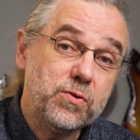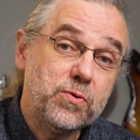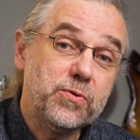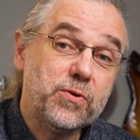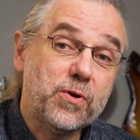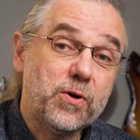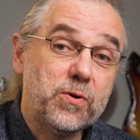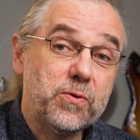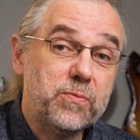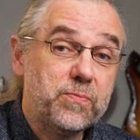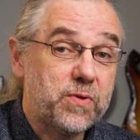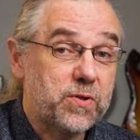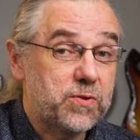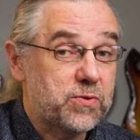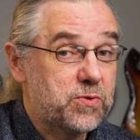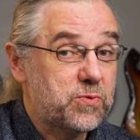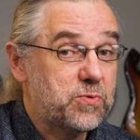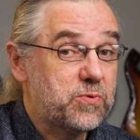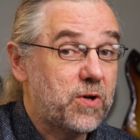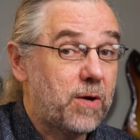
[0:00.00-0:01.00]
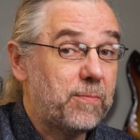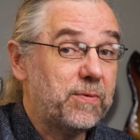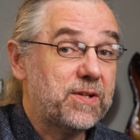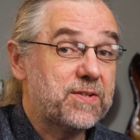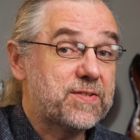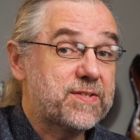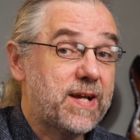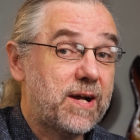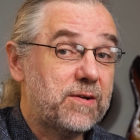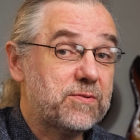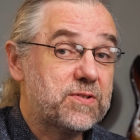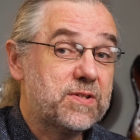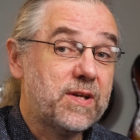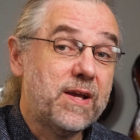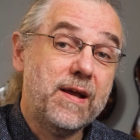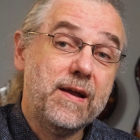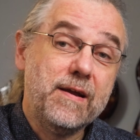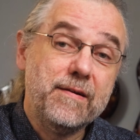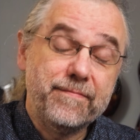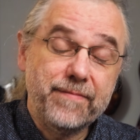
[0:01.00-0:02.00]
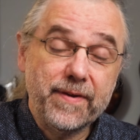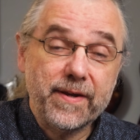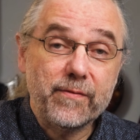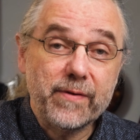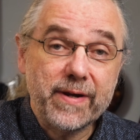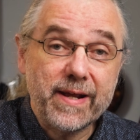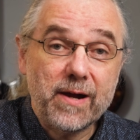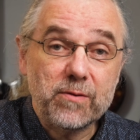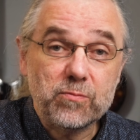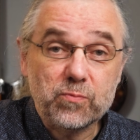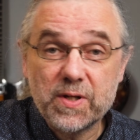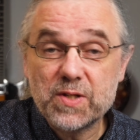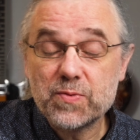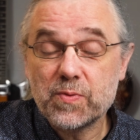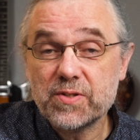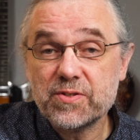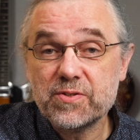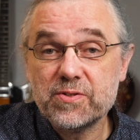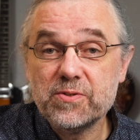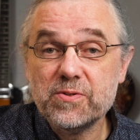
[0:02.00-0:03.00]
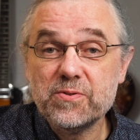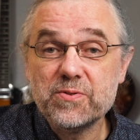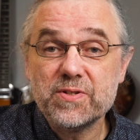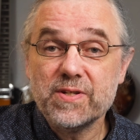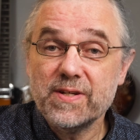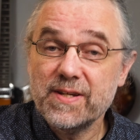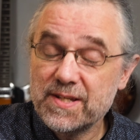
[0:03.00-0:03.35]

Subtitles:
know the 2 dominant sounds, figuring out which one to use